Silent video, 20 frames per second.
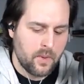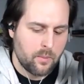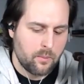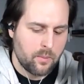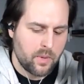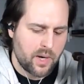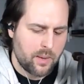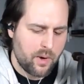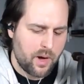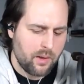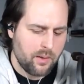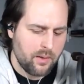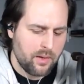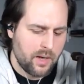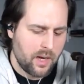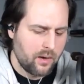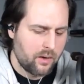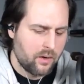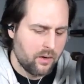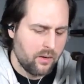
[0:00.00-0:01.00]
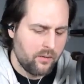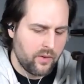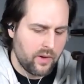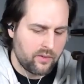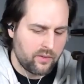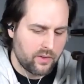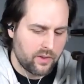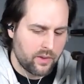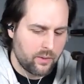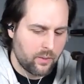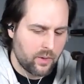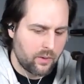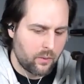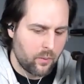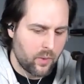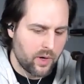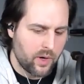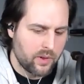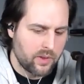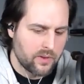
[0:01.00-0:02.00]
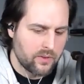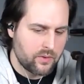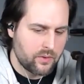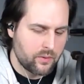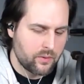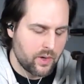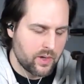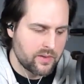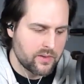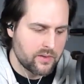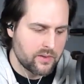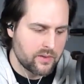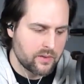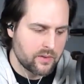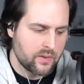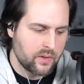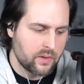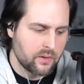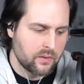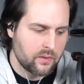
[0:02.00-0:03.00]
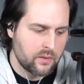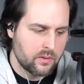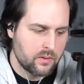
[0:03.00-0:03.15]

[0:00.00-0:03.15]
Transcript: But I don't know if I'd really want to wear these through ice and snow.